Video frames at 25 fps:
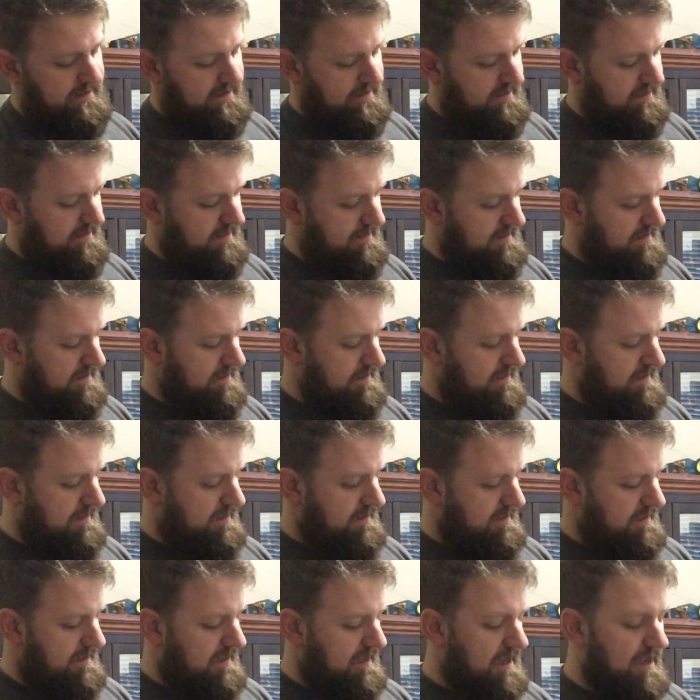
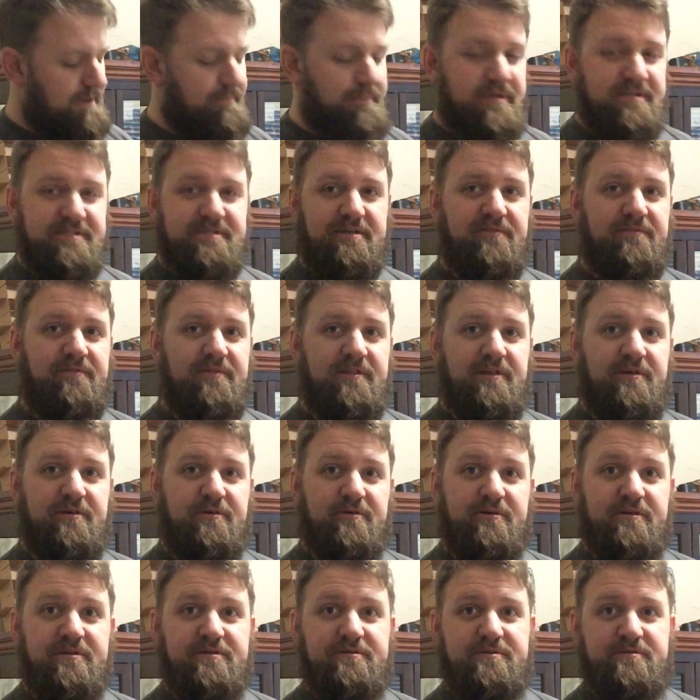I got myself a little
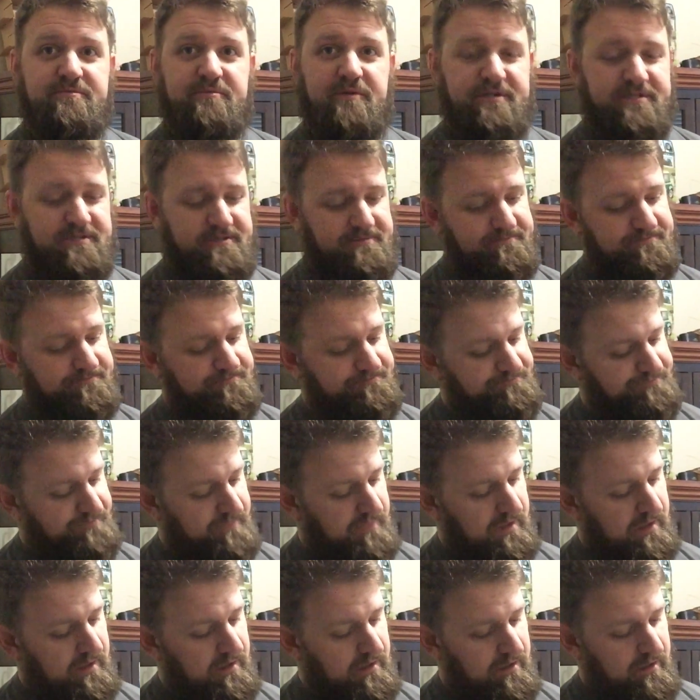Christmas present.
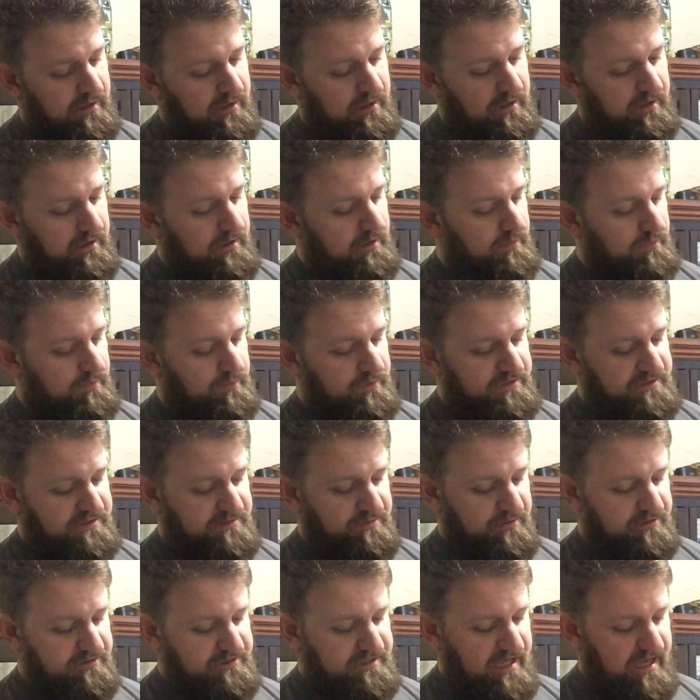Wasn't
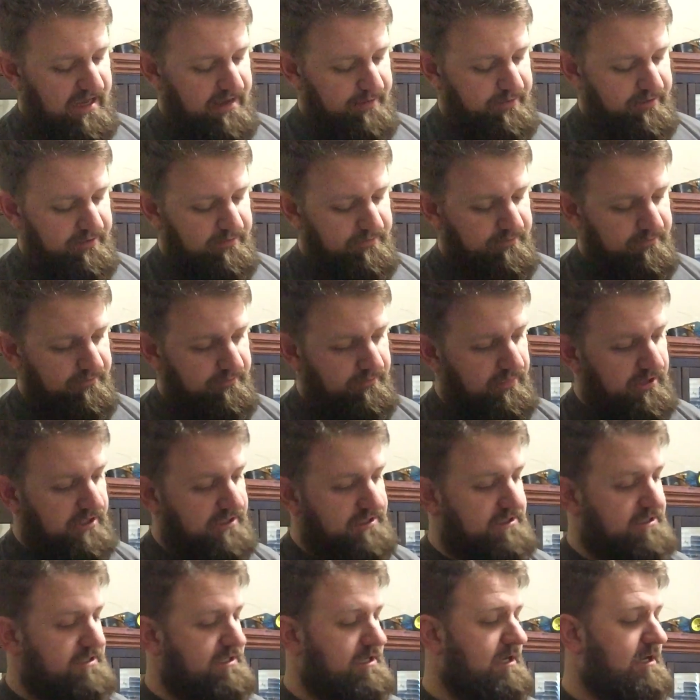supposed to happen,
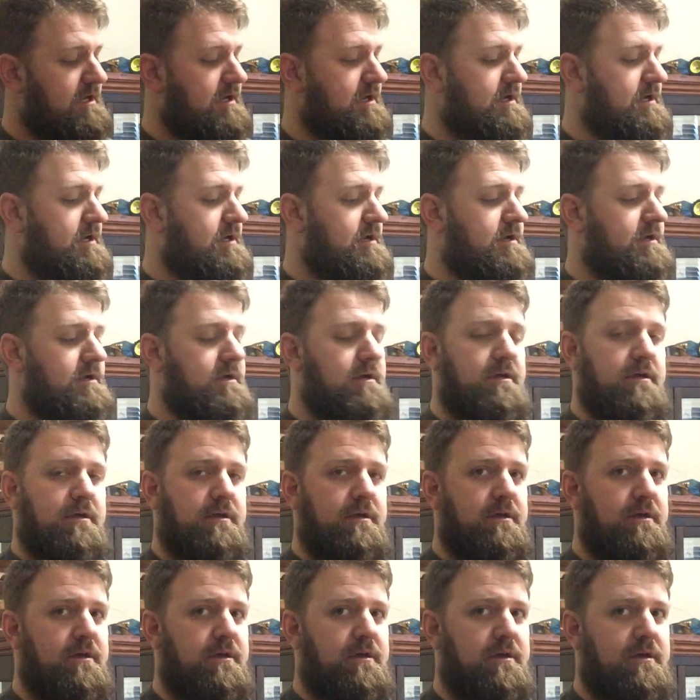but also
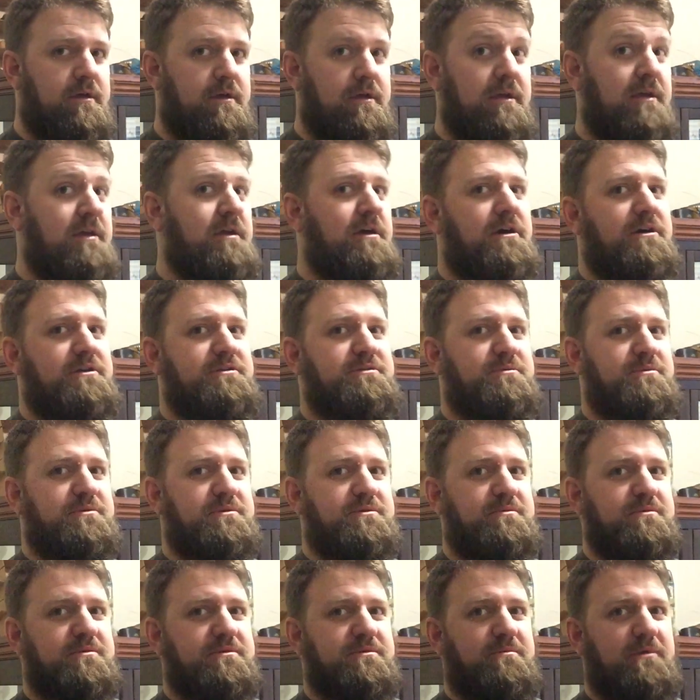
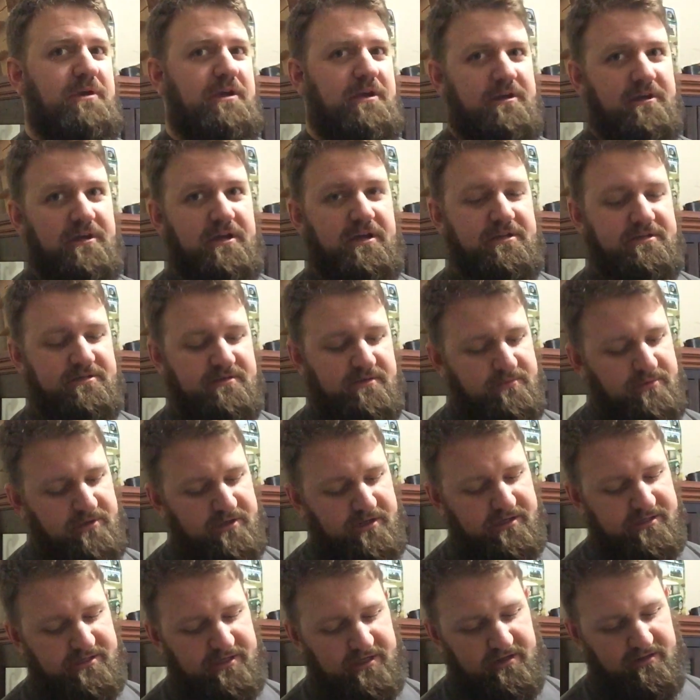wasn't supposed to be here yet. So I'm
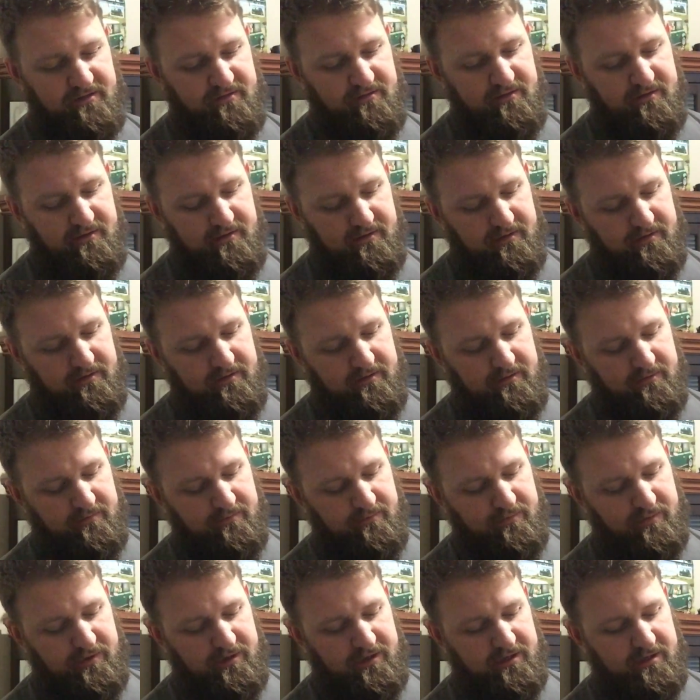pretty excited.
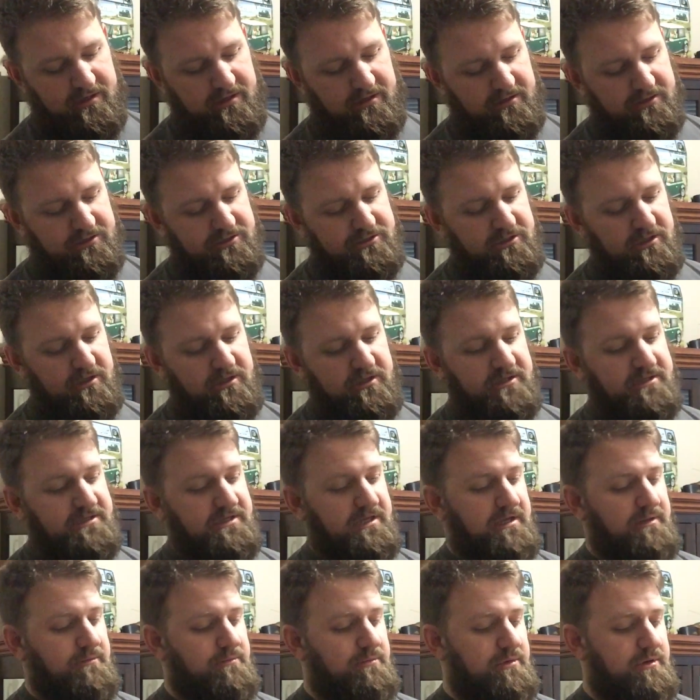But I'll show you the
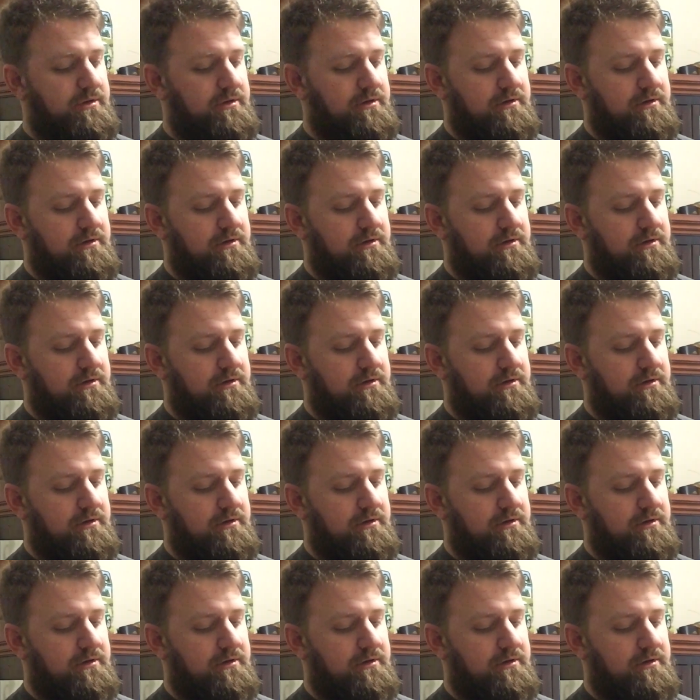tape.